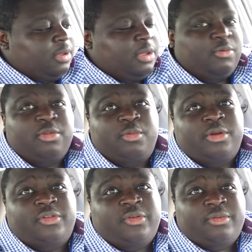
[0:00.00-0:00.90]

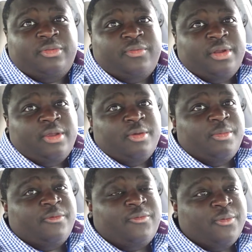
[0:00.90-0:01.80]

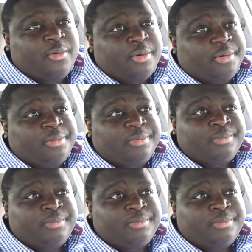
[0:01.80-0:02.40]
Before